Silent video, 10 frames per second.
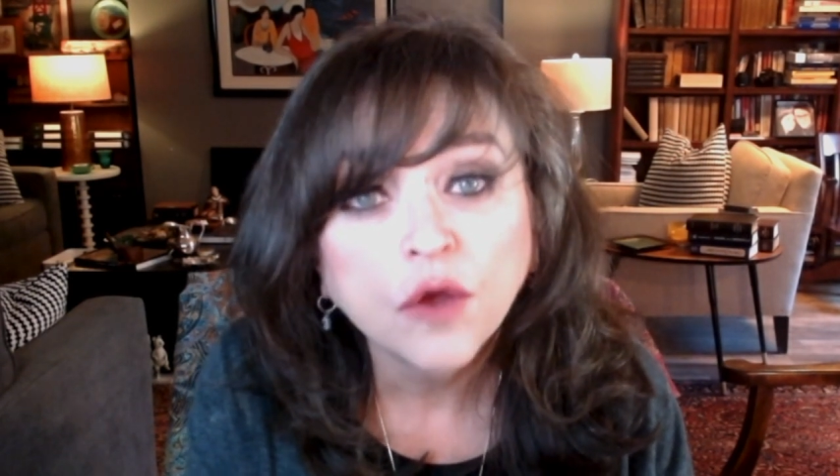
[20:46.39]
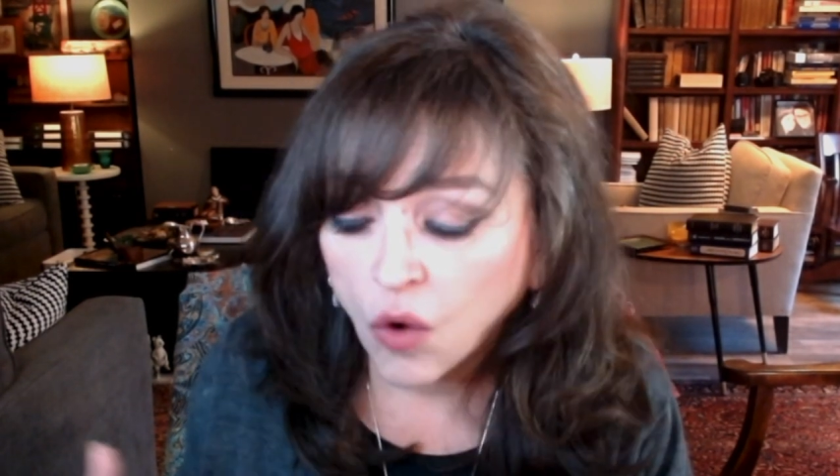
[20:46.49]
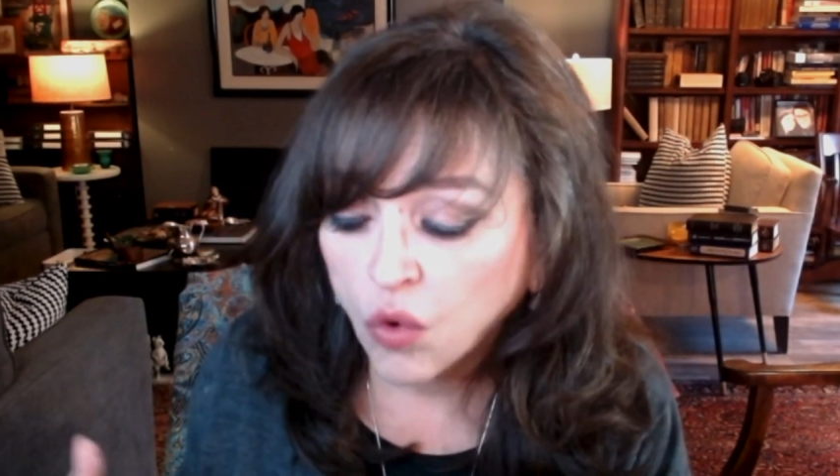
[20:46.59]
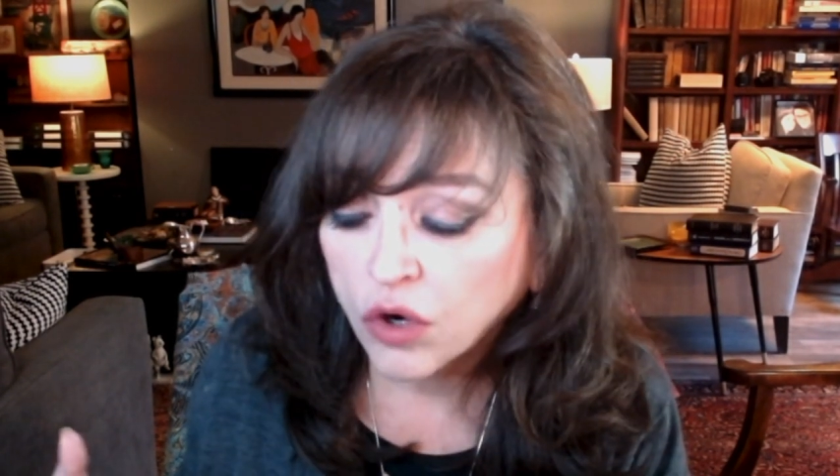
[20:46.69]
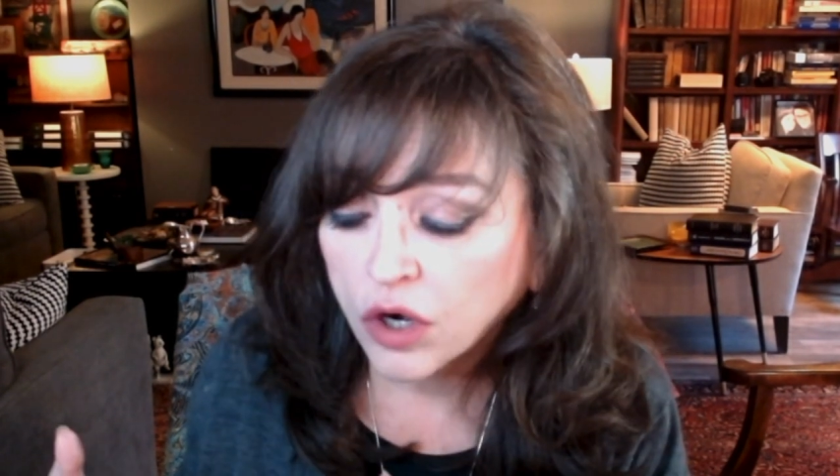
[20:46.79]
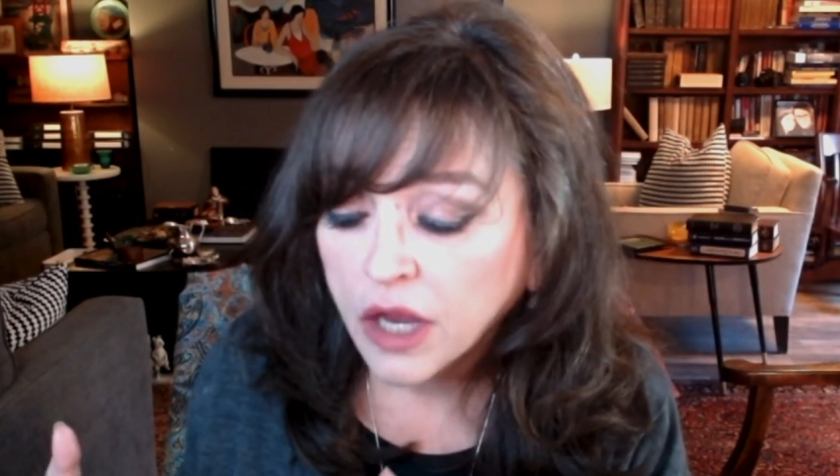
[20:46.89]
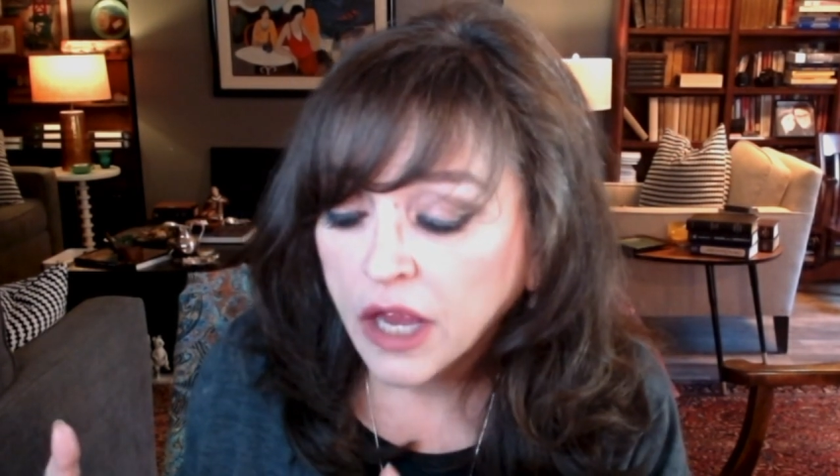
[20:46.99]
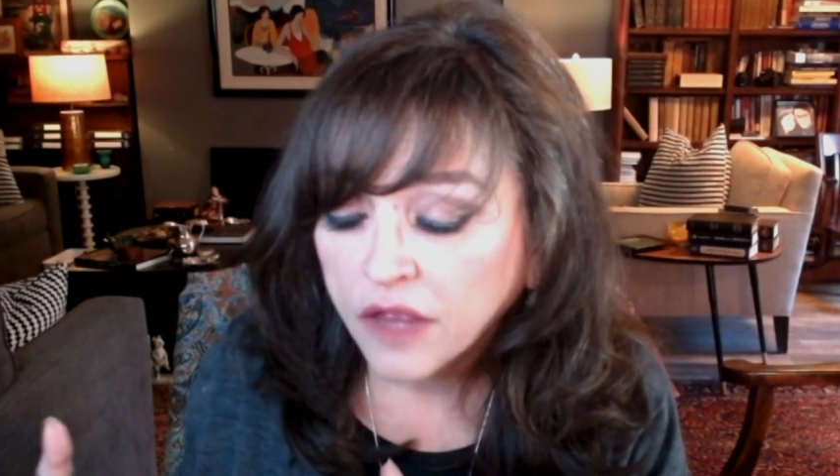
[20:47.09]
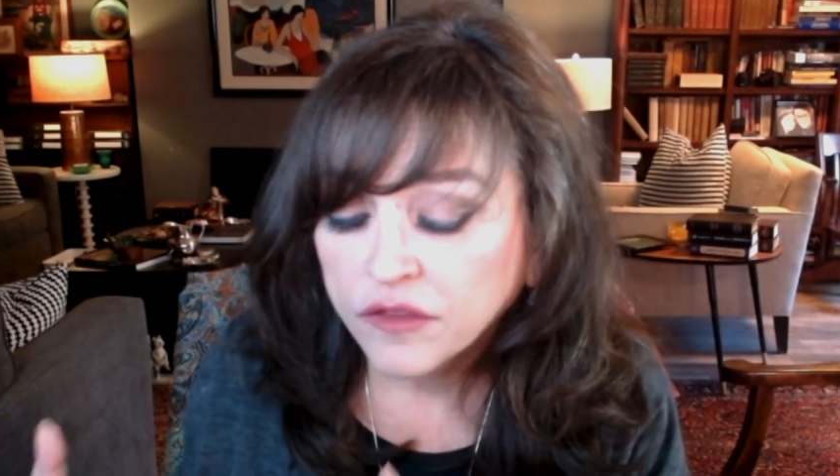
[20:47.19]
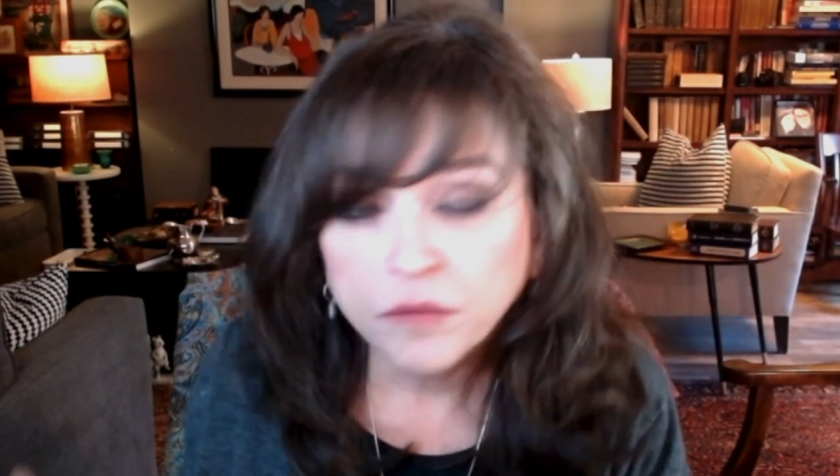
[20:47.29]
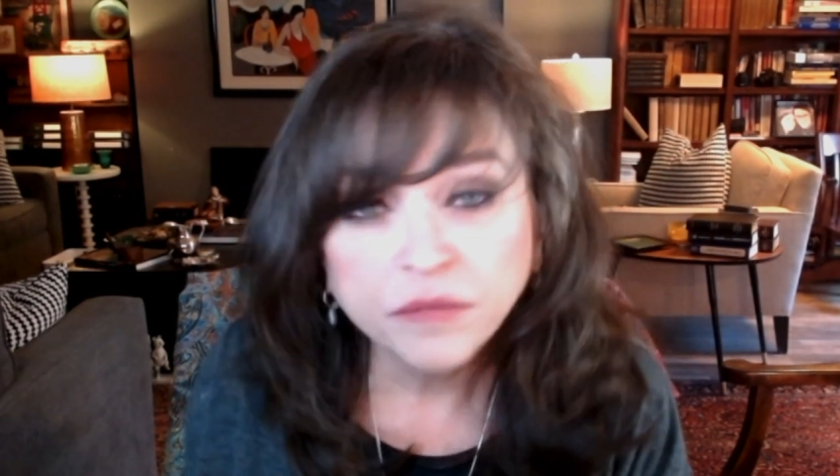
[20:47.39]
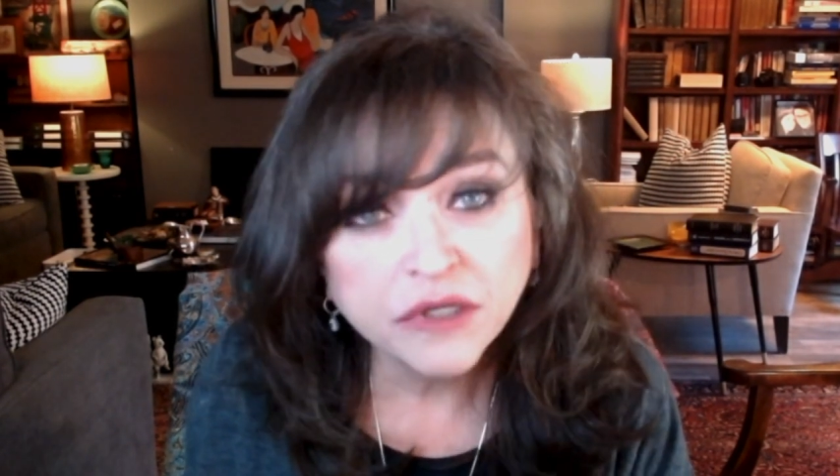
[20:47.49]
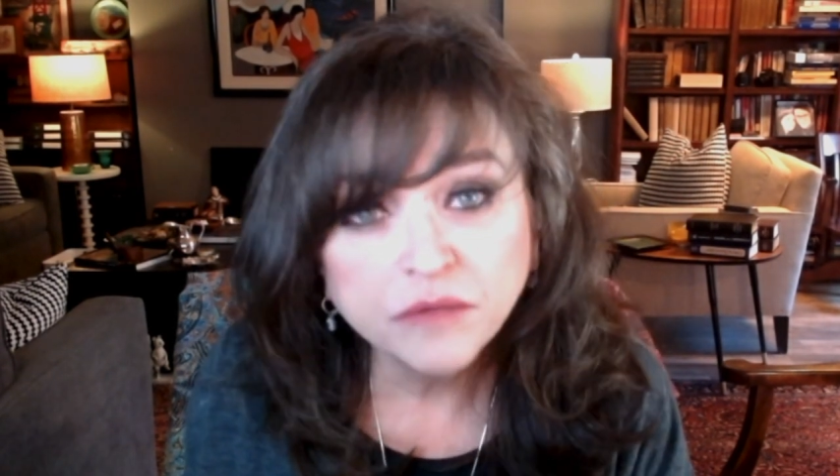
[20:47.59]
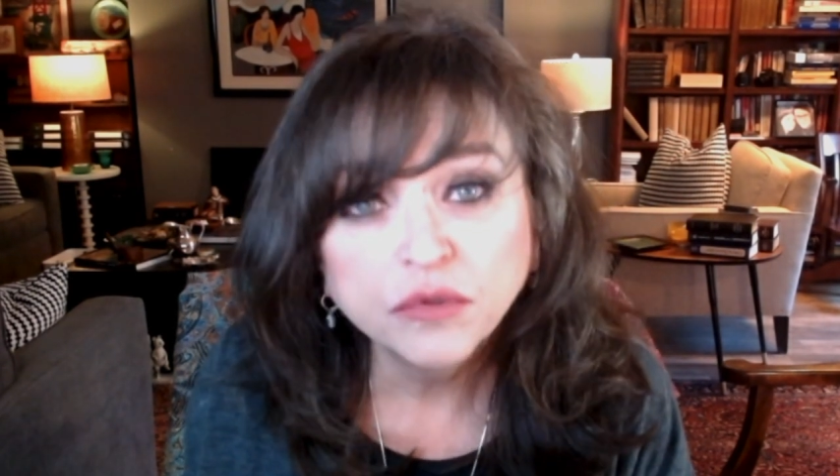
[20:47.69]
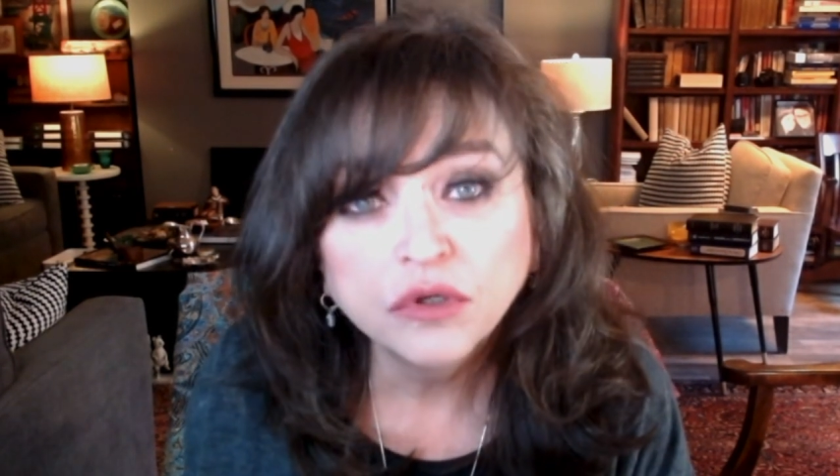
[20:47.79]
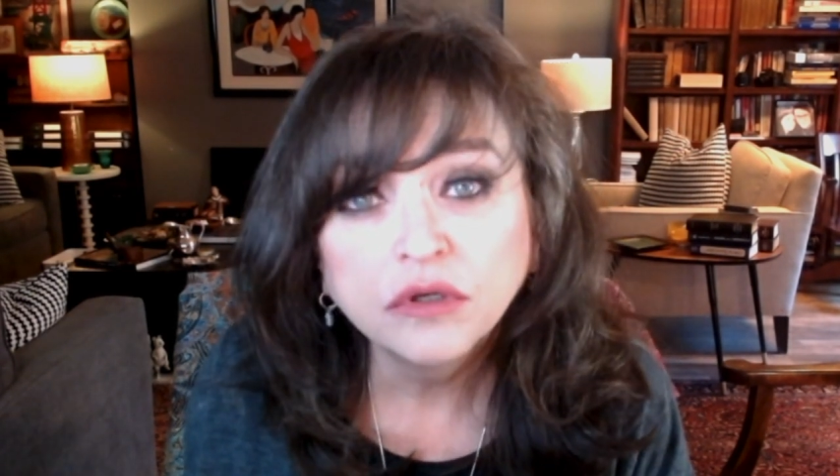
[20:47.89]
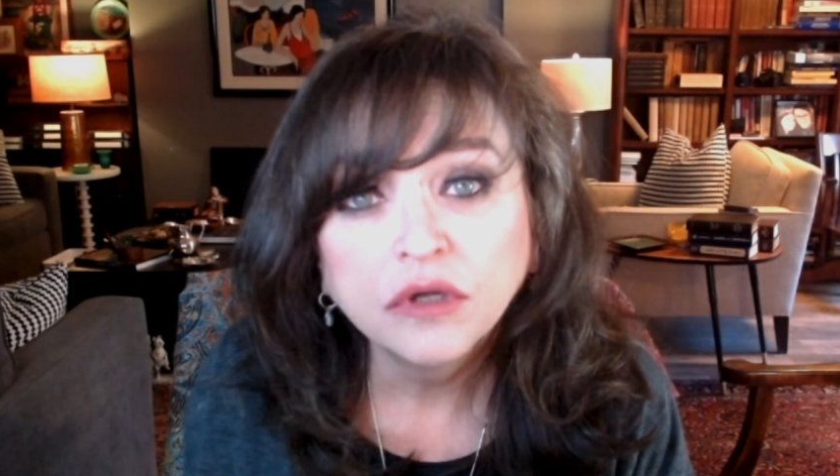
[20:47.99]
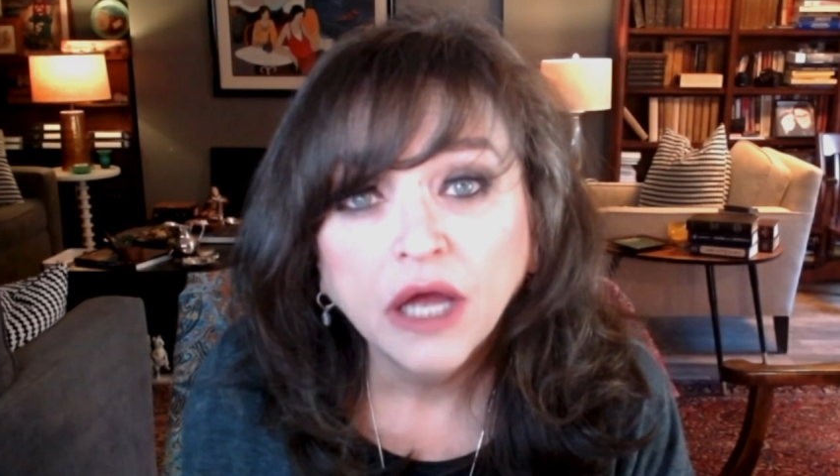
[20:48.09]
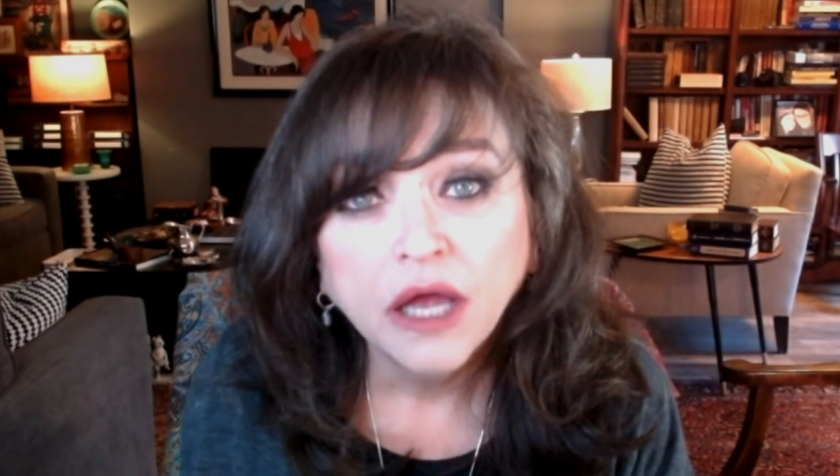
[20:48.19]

or the people